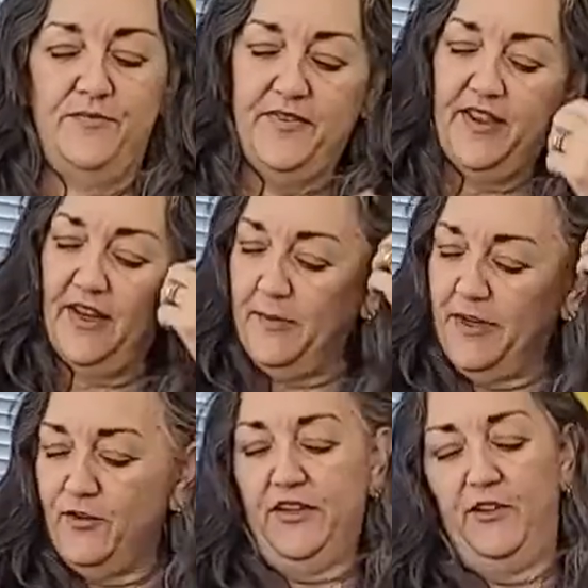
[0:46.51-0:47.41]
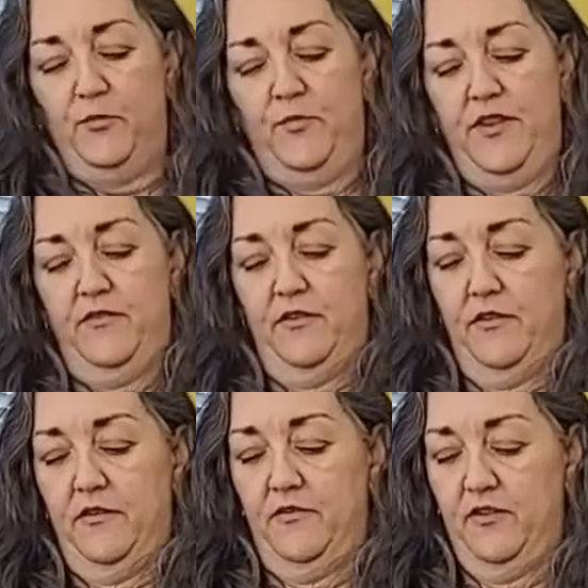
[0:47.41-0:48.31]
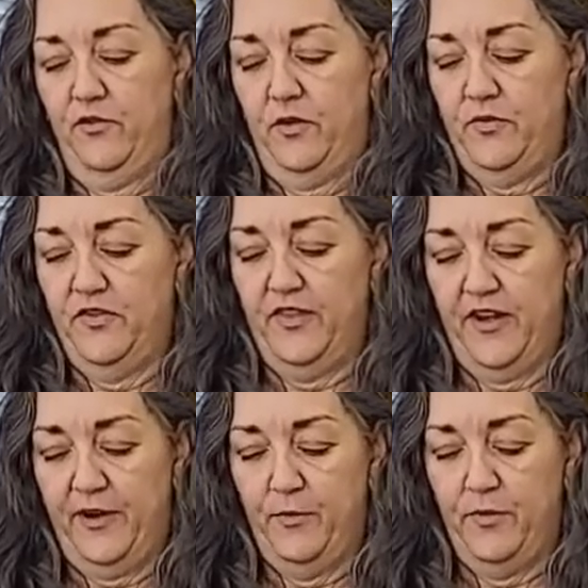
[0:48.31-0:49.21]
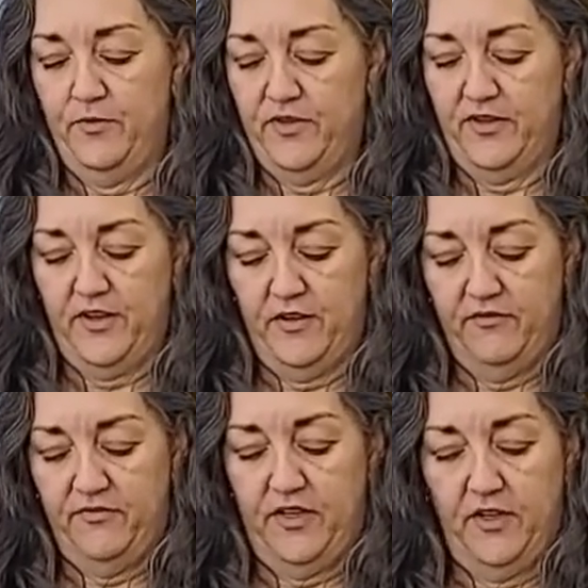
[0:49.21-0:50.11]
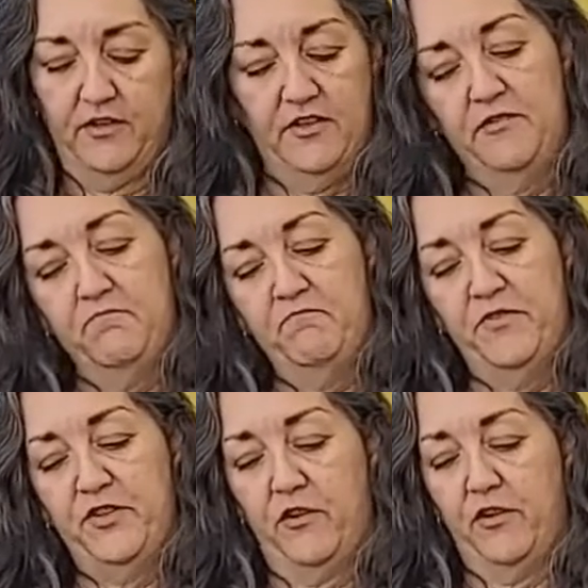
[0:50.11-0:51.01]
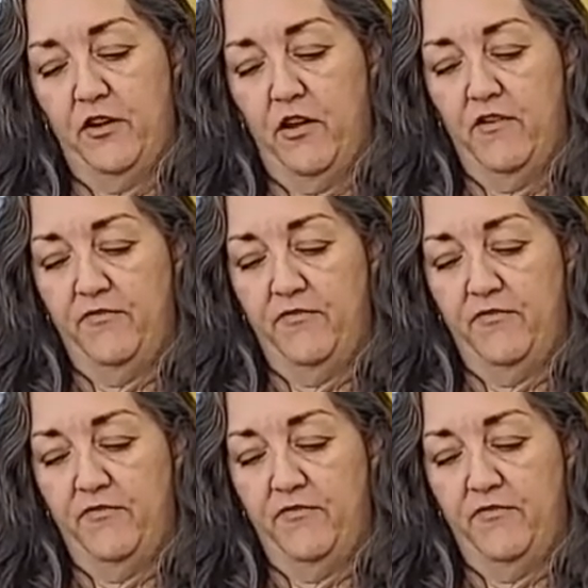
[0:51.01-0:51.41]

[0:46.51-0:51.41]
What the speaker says: and I'm actually going to read the description that I wrote to kind of get us started off.